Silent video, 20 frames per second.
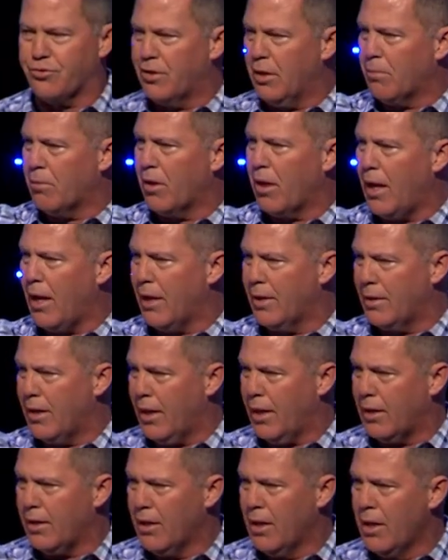stimuli a
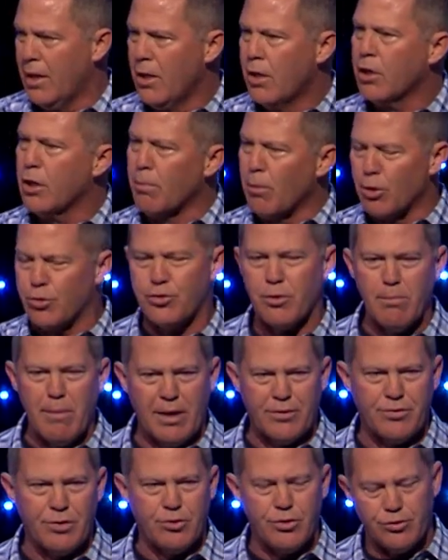day commercial
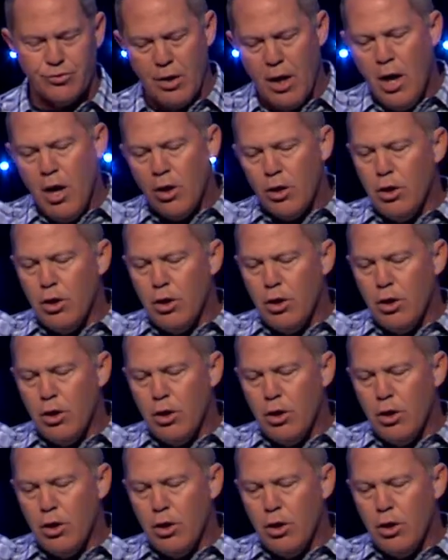messages.